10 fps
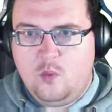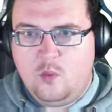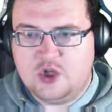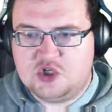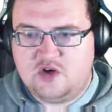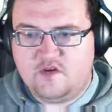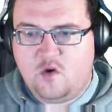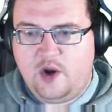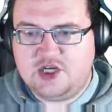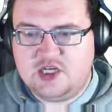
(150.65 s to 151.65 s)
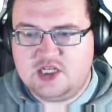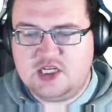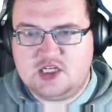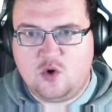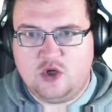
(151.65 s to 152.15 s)
What sort of equation is it?
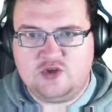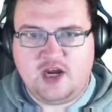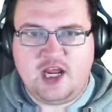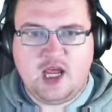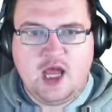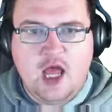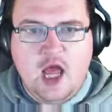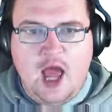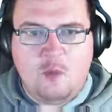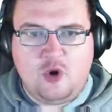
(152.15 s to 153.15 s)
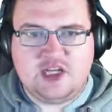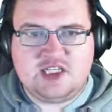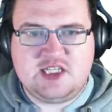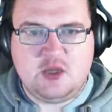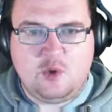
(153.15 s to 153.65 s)
It's a quadratic. And what
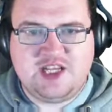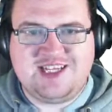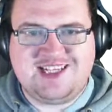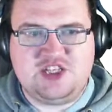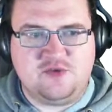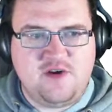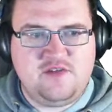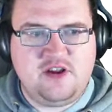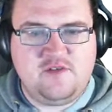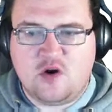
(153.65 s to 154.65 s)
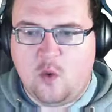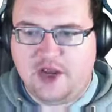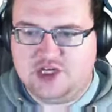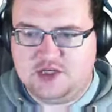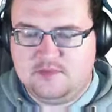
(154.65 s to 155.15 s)
is its derivative
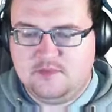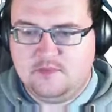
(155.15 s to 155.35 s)
equation?